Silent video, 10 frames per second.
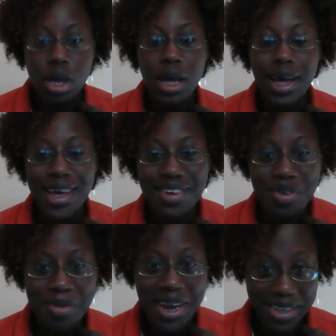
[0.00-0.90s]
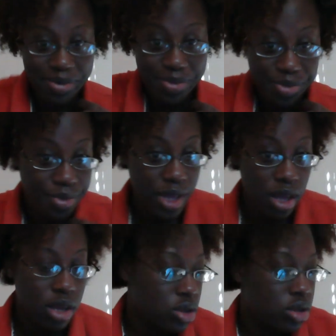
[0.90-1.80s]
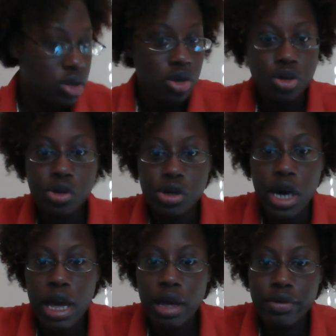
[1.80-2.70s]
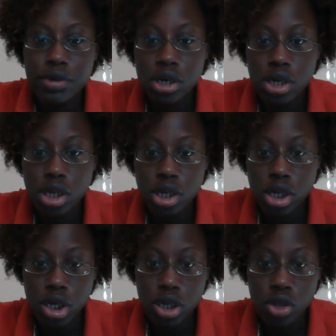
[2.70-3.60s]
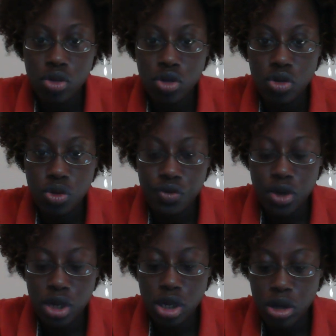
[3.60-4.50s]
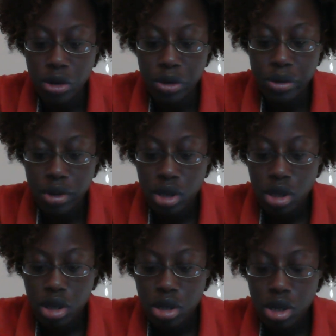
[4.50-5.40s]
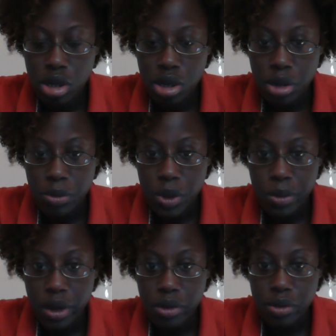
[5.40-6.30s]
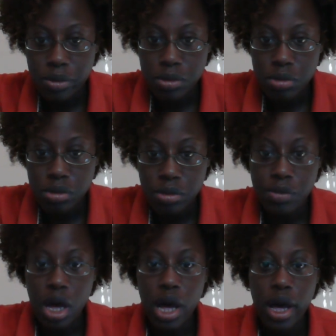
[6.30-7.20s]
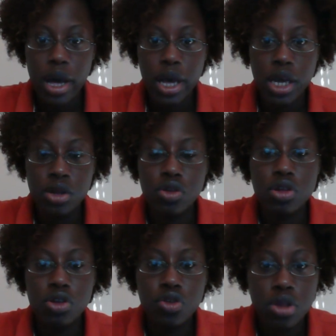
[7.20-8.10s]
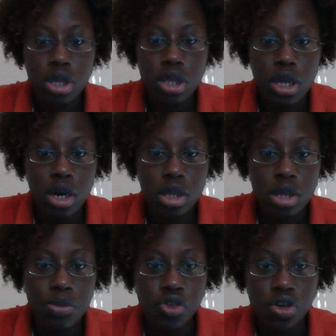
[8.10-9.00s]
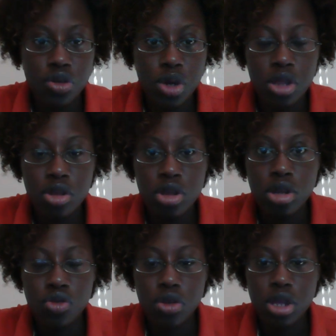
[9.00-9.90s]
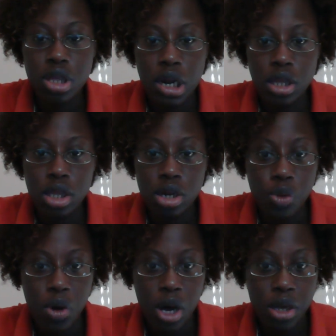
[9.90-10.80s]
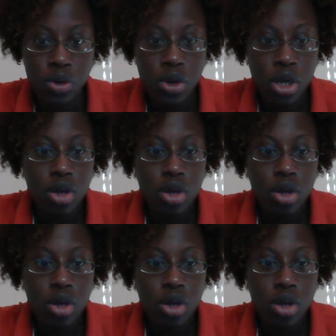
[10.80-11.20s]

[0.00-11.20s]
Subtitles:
Hi everybody. So I haven't done a YouTube video about my interstitial cystitis, my journey with interstitial cystitis in a while.